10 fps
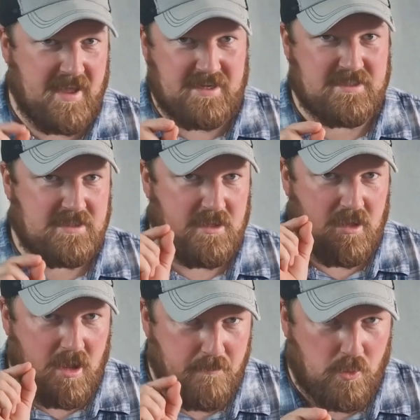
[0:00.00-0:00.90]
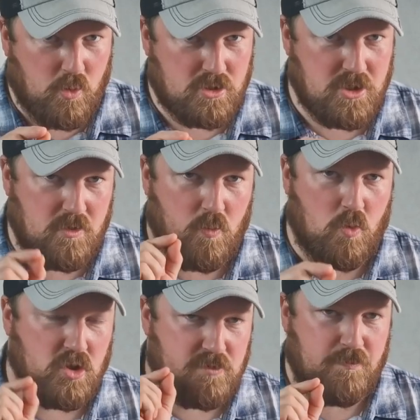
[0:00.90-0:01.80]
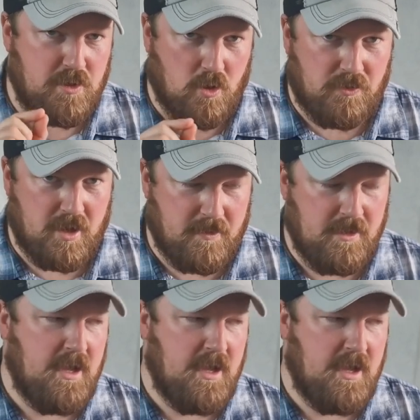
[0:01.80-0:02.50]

That's important, what's beyond it.